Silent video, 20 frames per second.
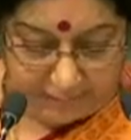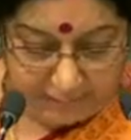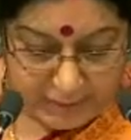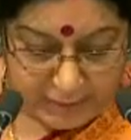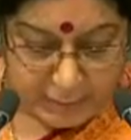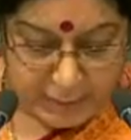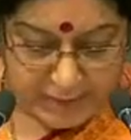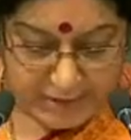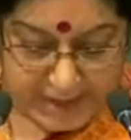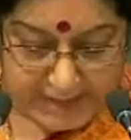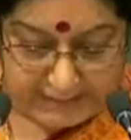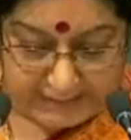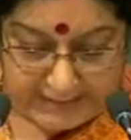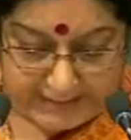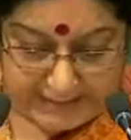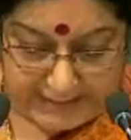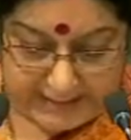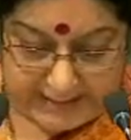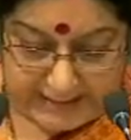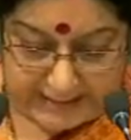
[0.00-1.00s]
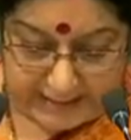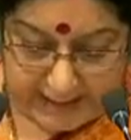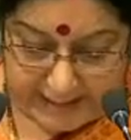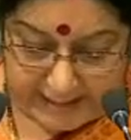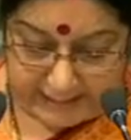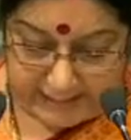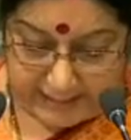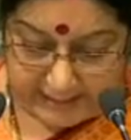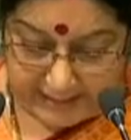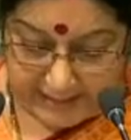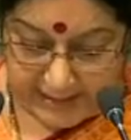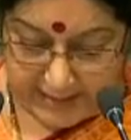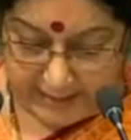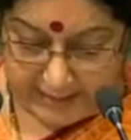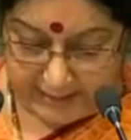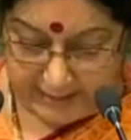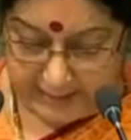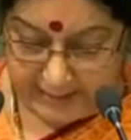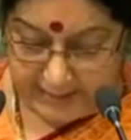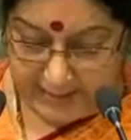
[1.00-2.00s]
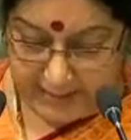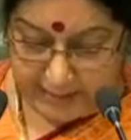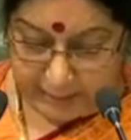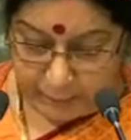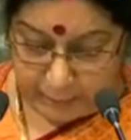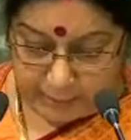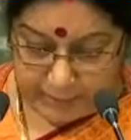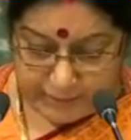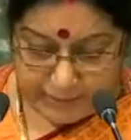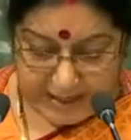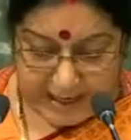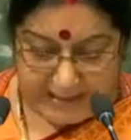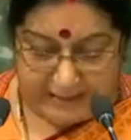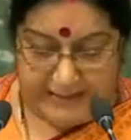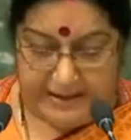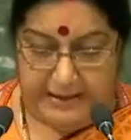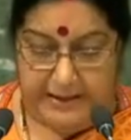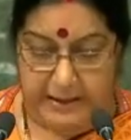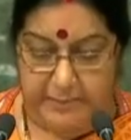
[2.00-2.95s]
and protect women where there is gender regression,